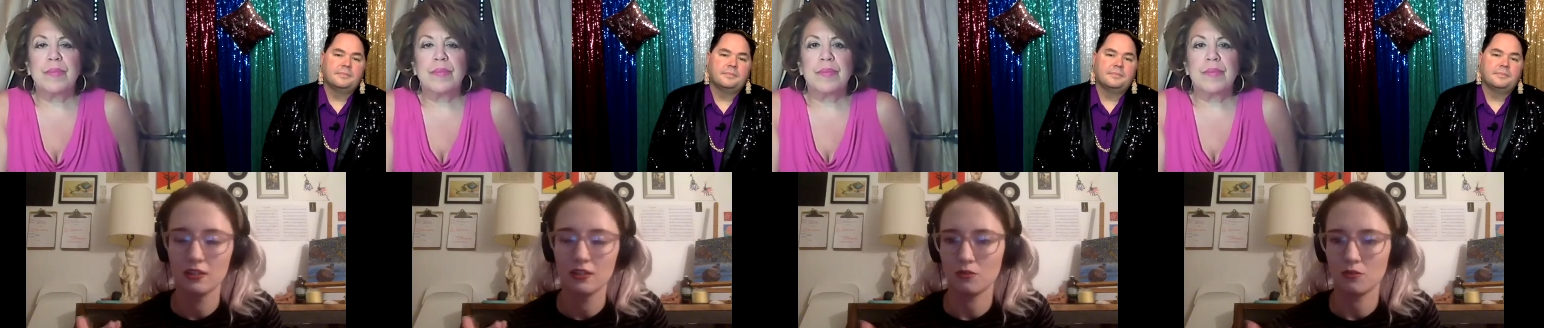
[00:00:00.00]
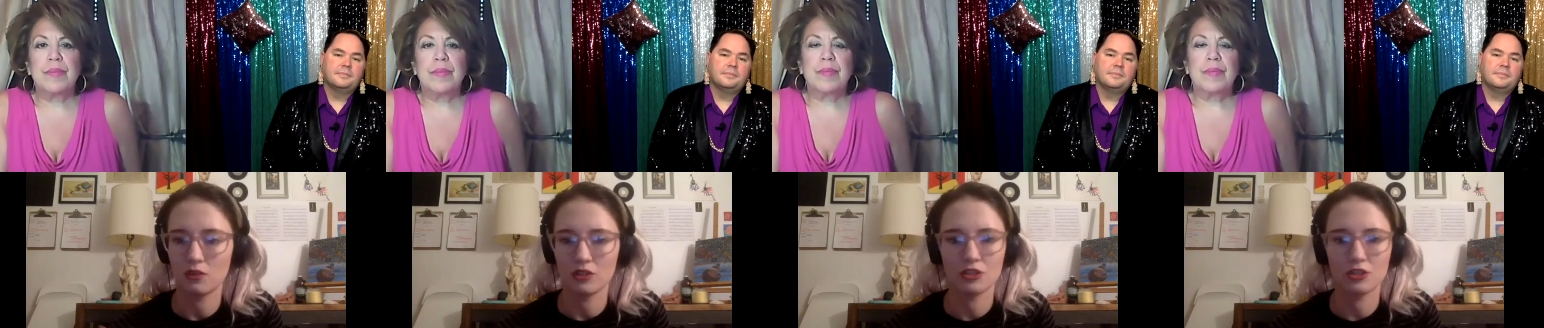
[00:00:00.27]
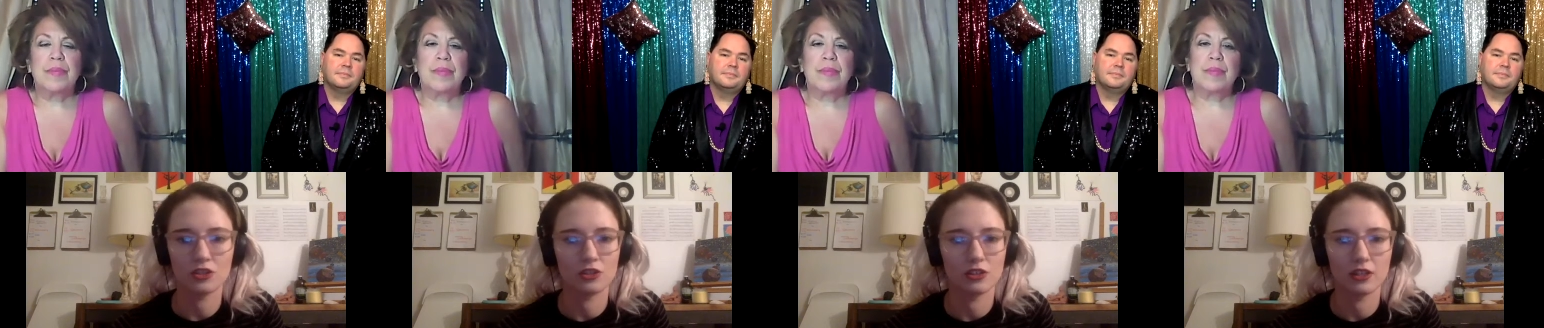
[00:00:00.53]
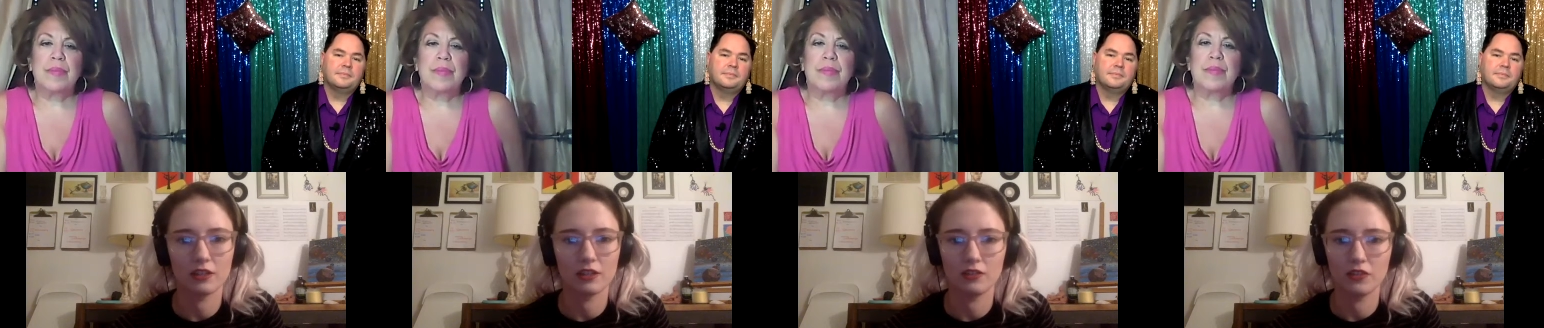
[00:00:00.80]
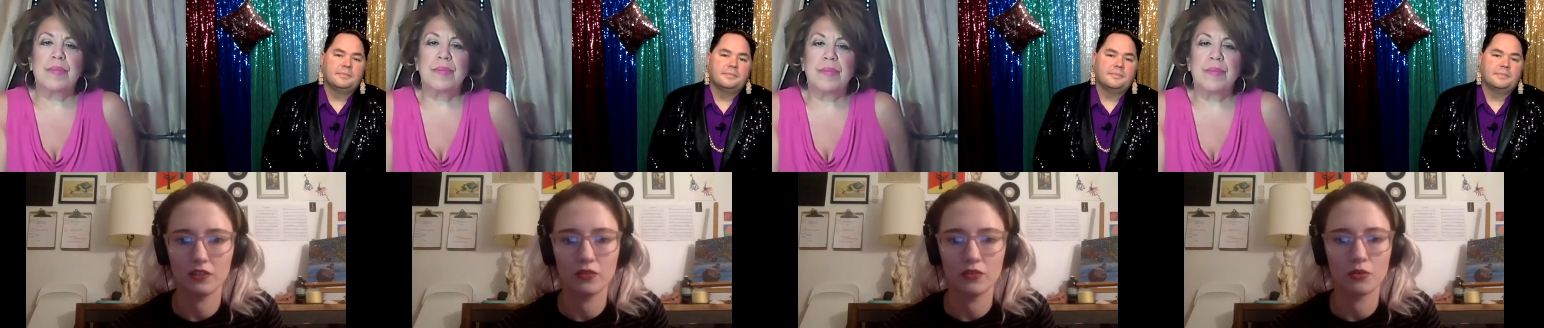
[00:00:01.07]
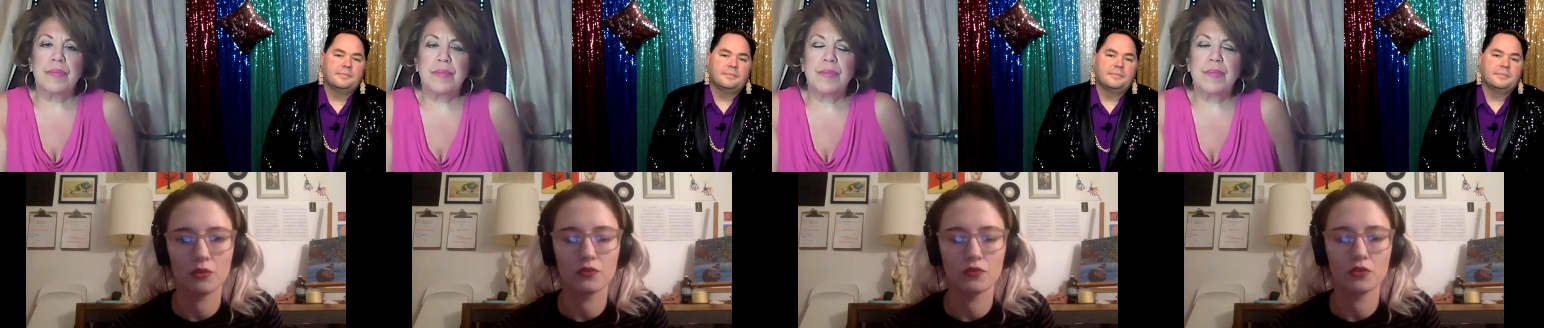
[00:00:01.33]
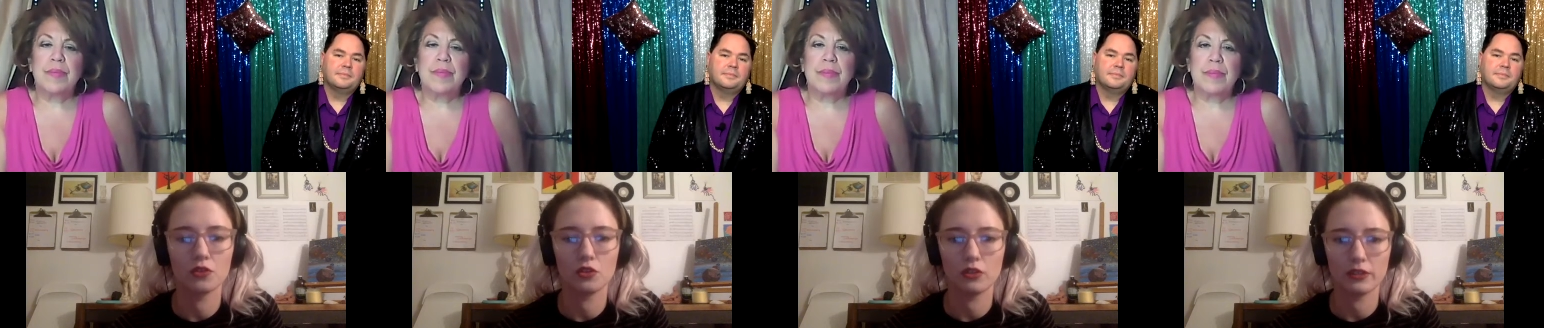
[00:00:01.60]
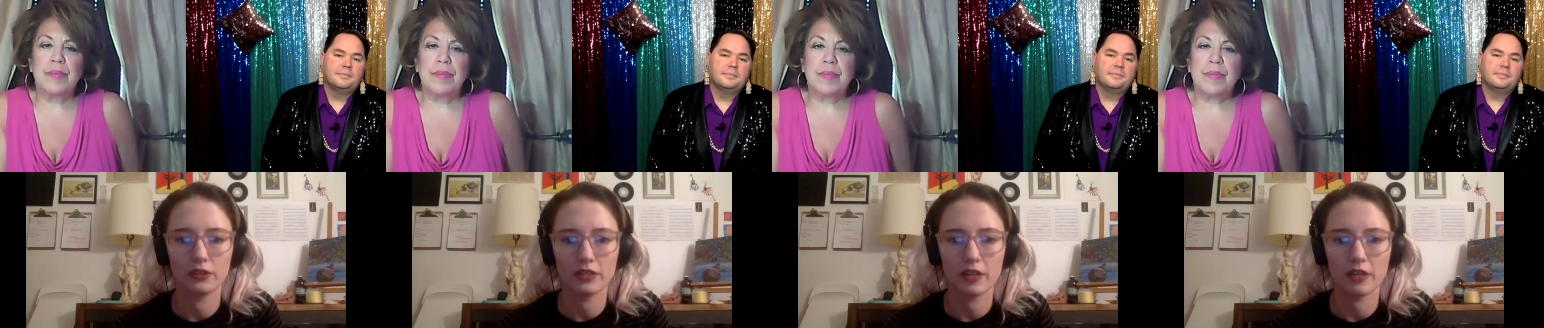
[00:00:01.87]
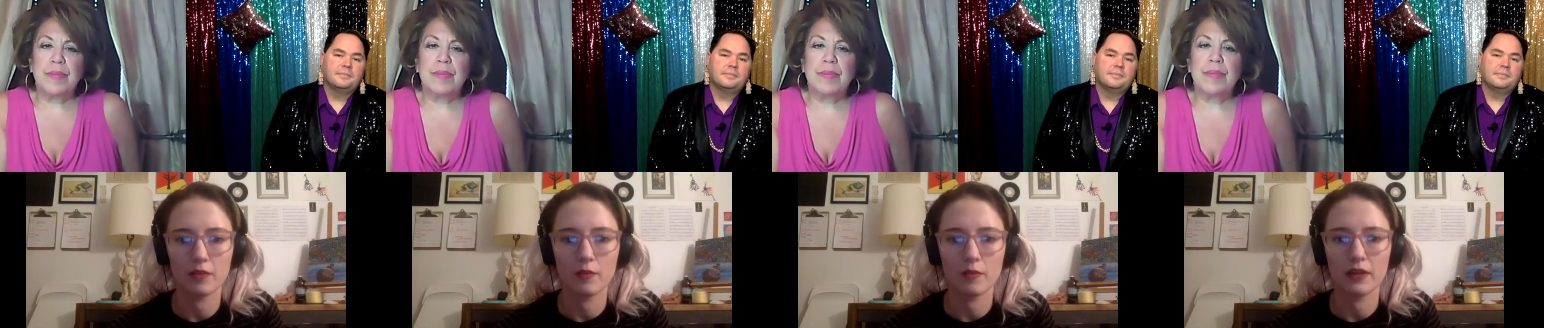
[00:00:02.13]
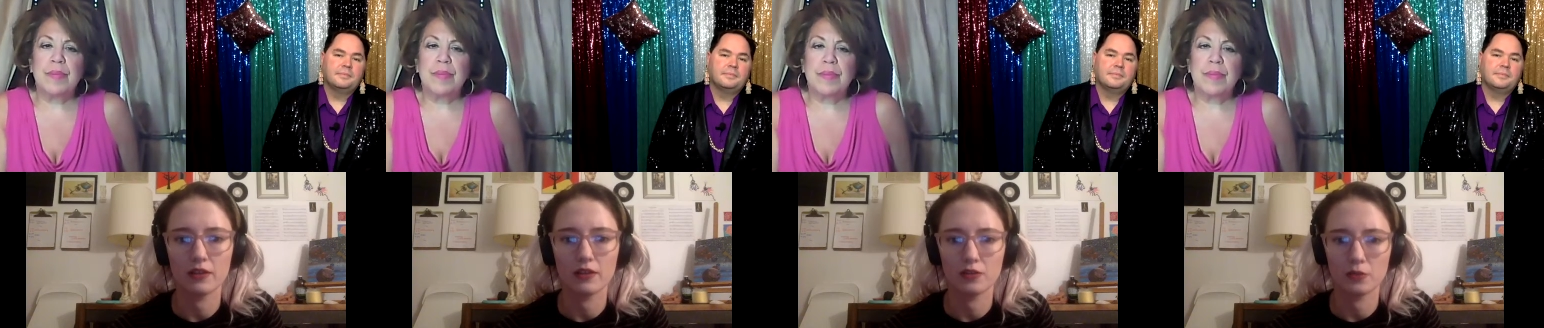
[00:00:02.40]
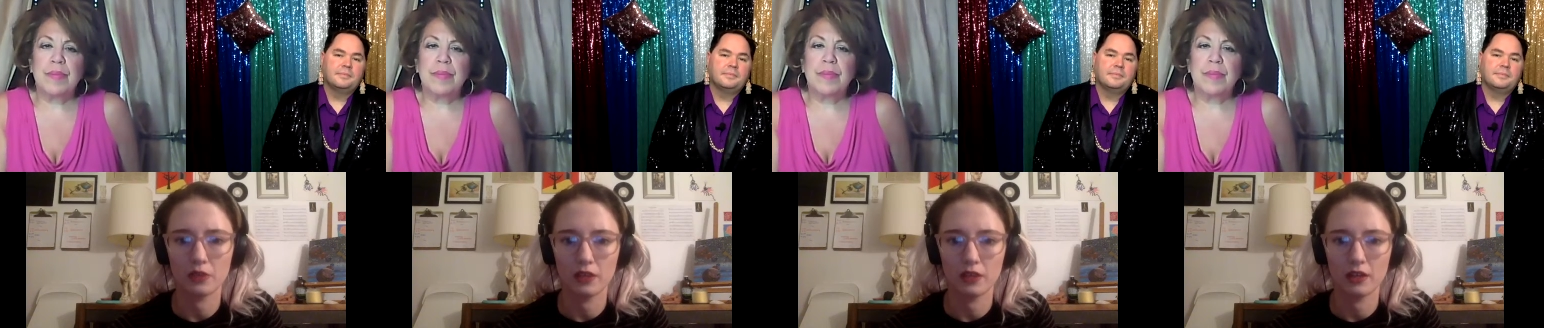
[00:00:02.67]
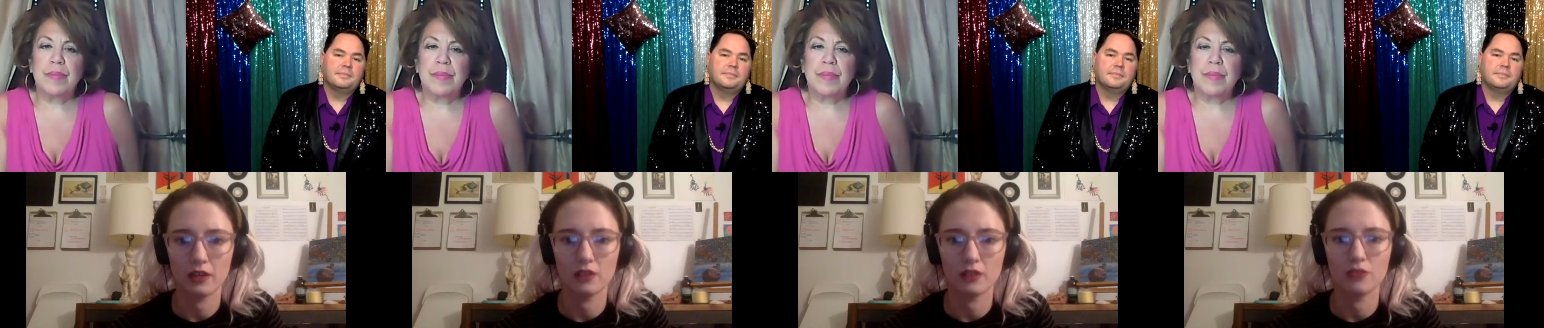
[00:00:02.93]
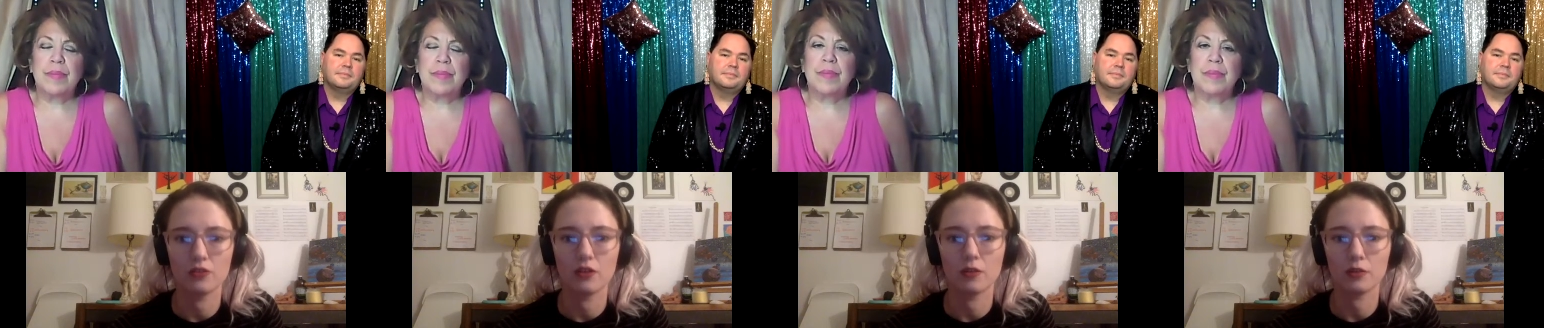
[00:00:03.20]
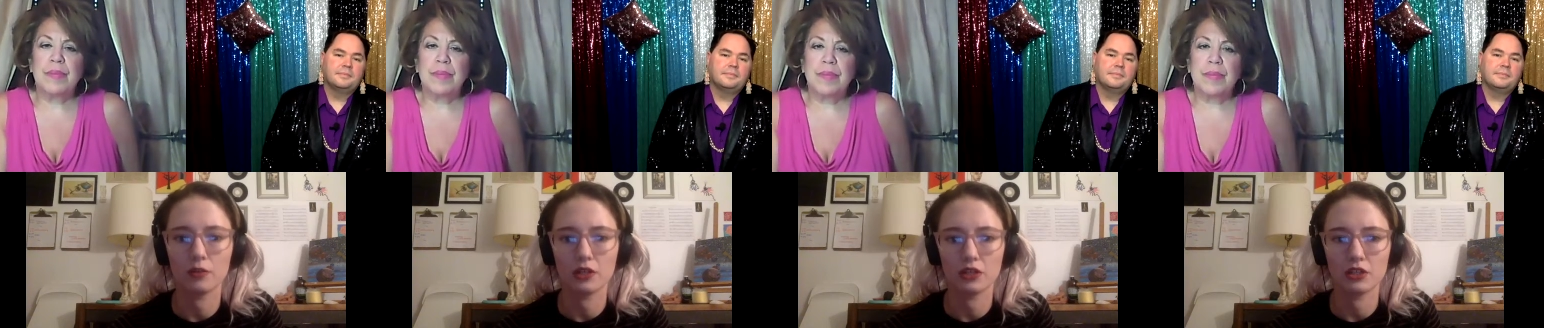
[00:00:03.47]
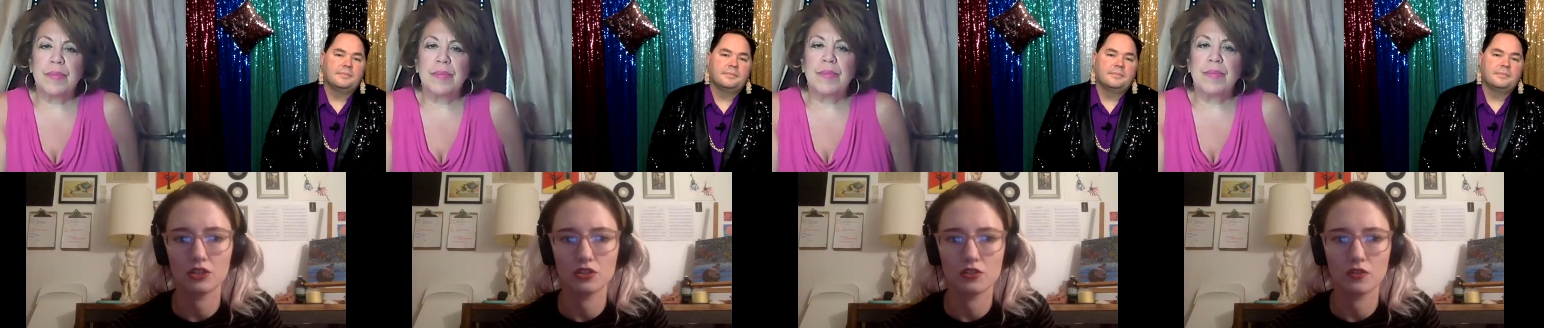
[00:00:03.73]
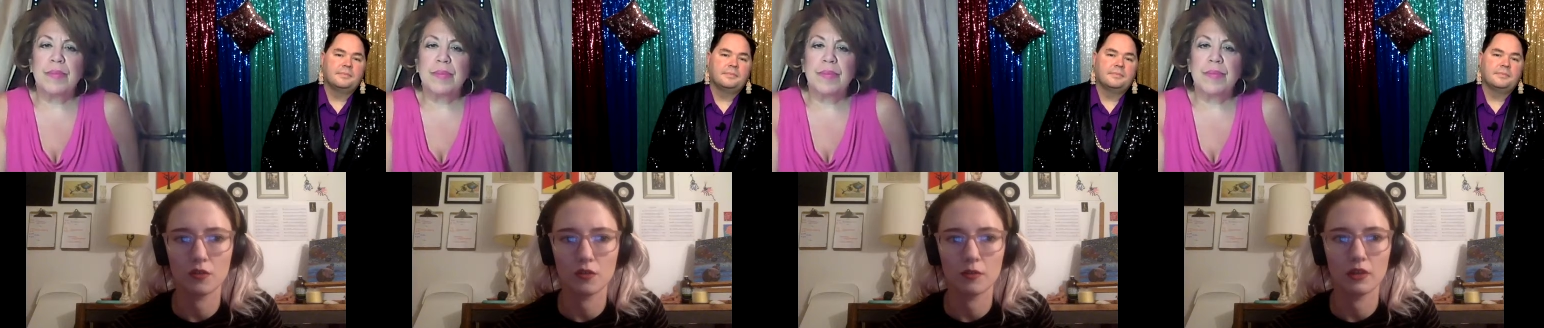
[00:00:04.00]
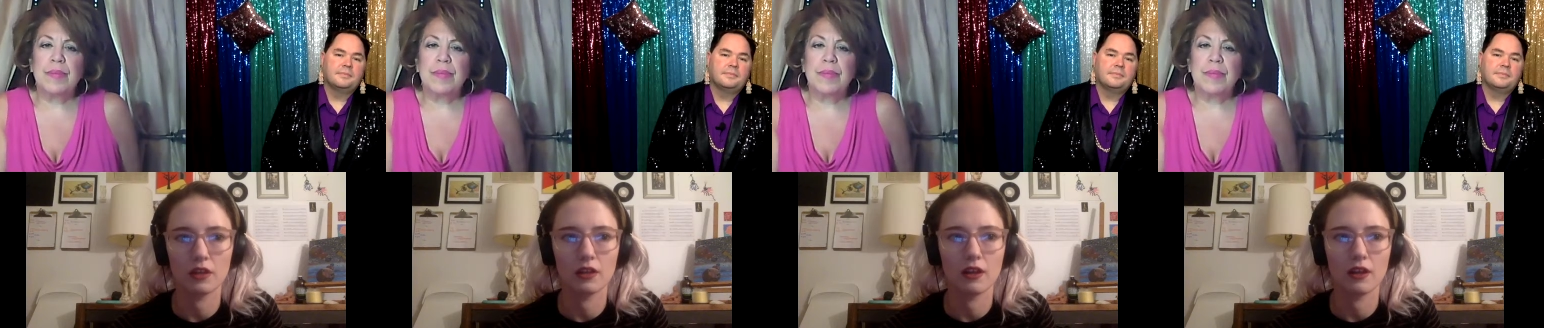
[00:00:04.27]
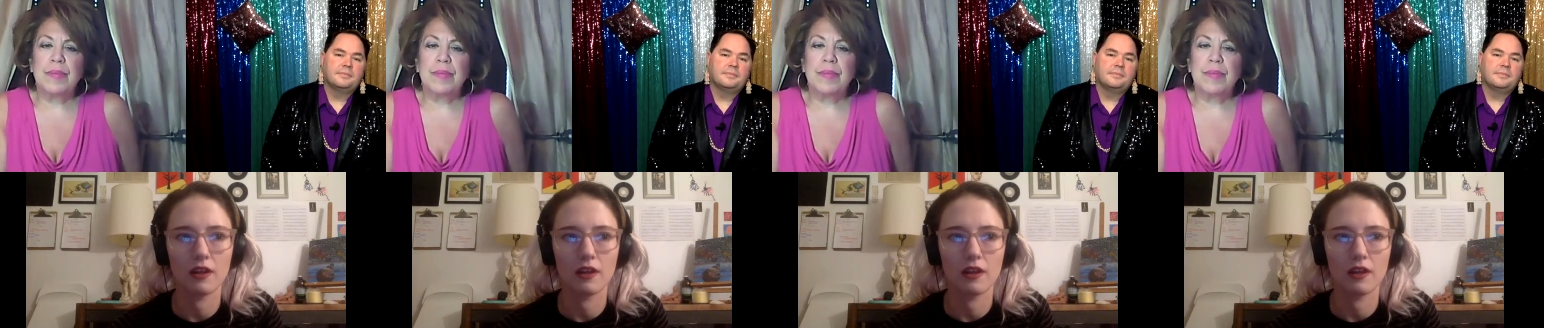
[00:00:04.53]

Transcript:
Speaker 1: watched her kind of live through it for a long time and pass away due to complications from it.